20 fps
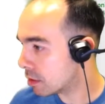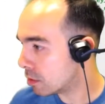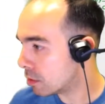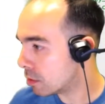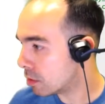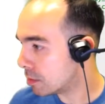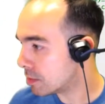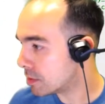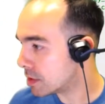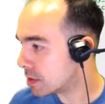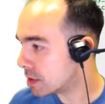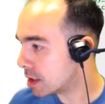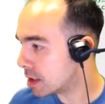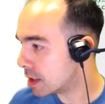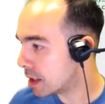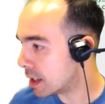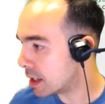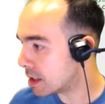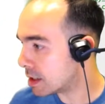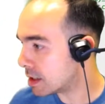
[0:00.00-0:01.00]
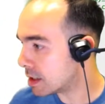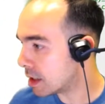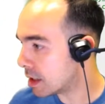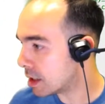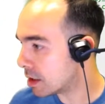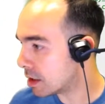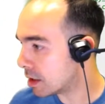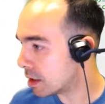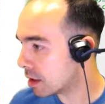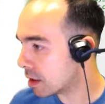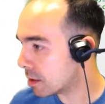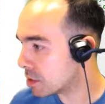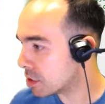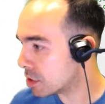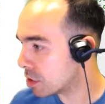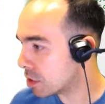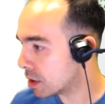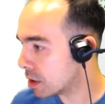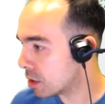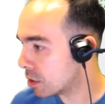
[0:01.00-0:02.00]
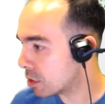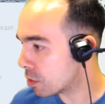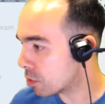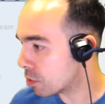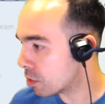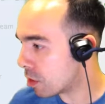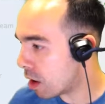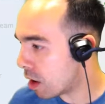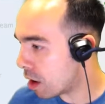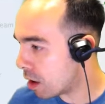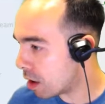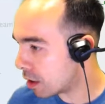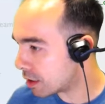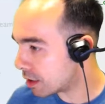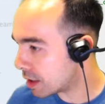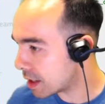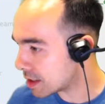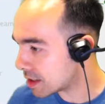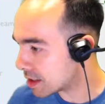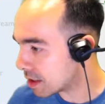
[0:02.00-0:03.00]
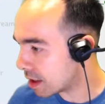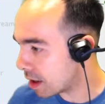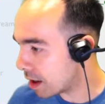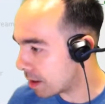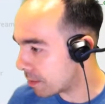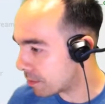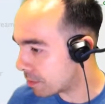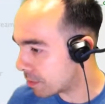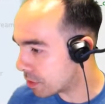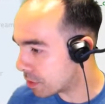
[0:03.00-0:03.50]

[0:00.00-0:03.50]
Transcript: Whoopsie daisy. I think I'm showing you the wrong desktop.